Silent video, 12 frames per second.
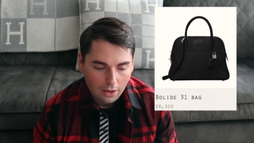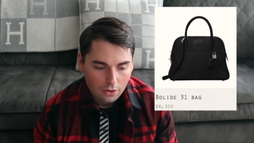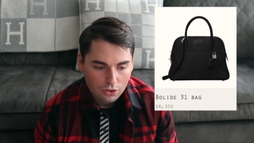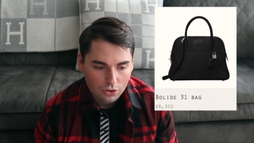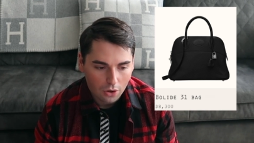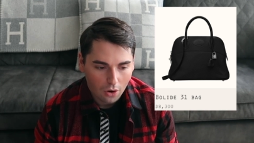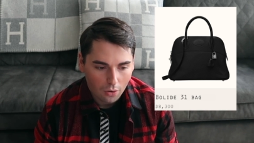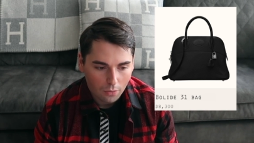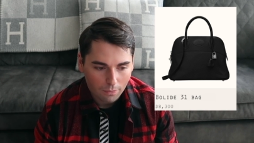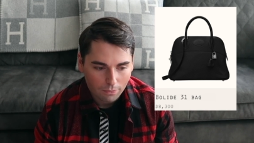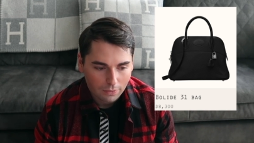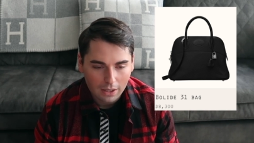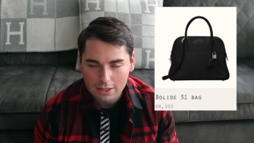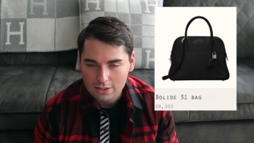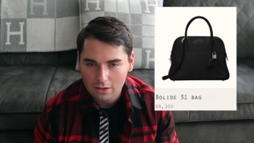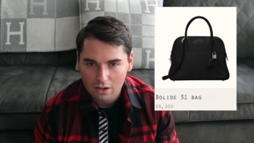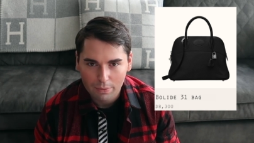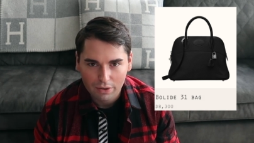So it's a
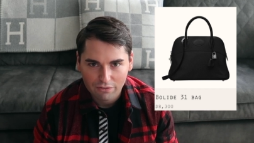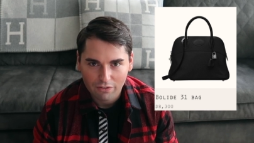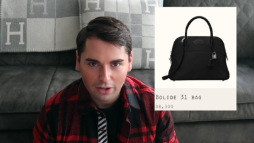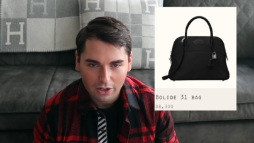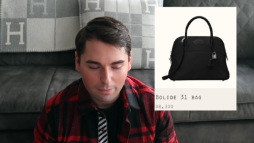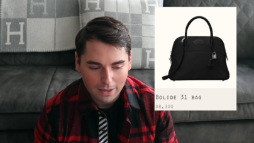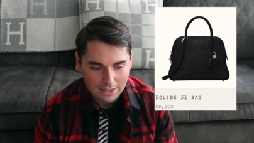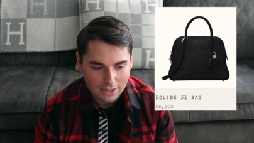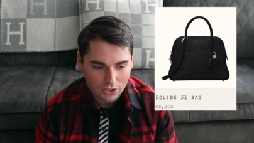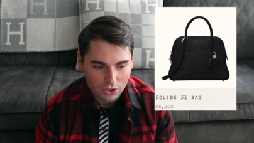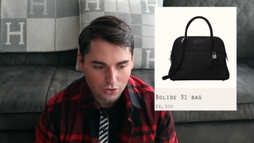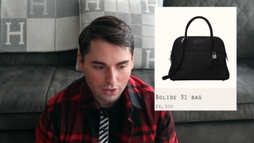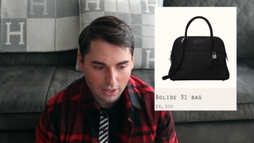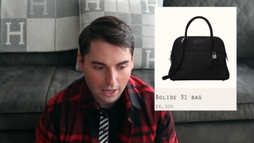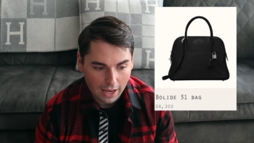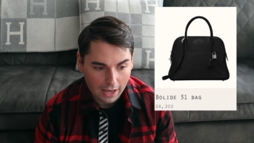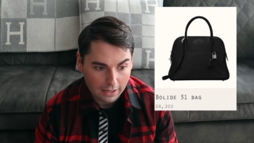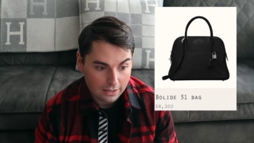little bit of fun Hermes history,
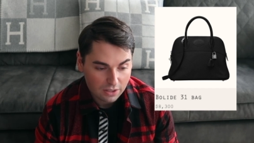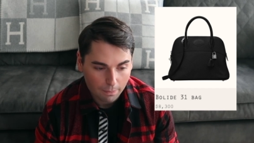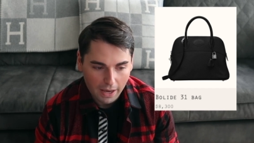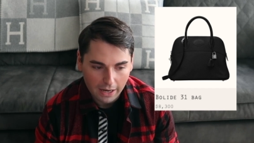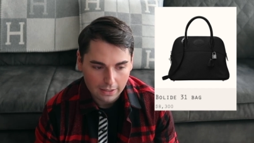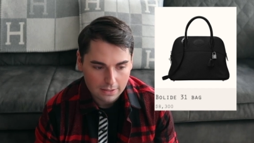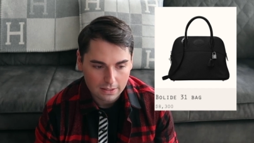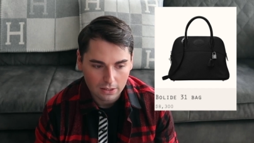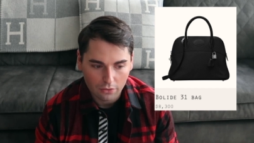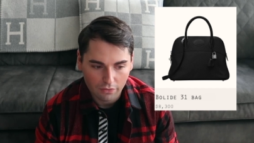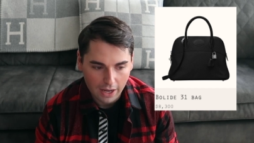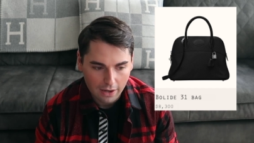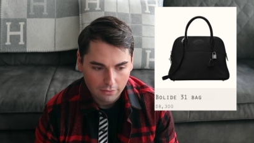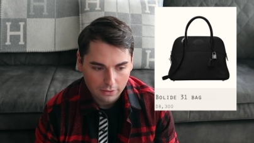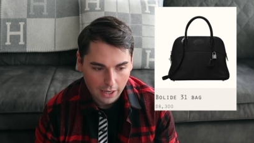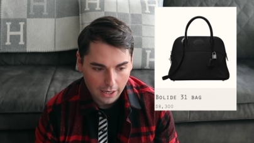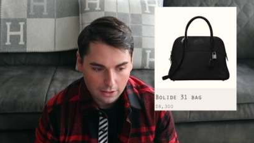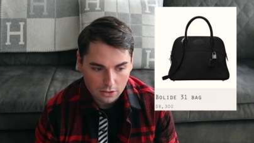and it's a bag that's still around,
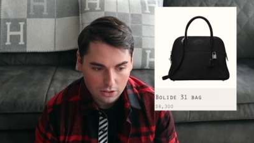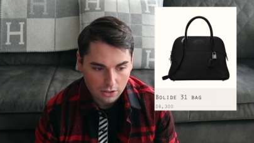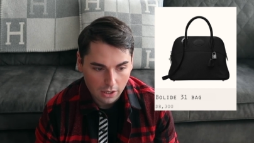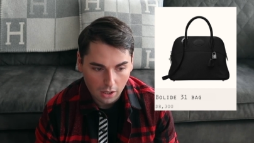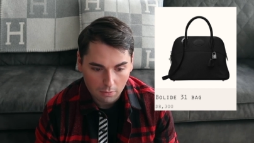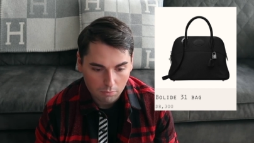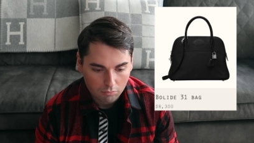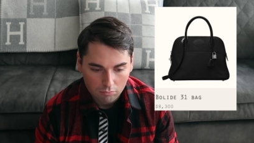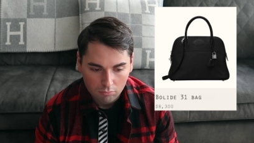and it's still,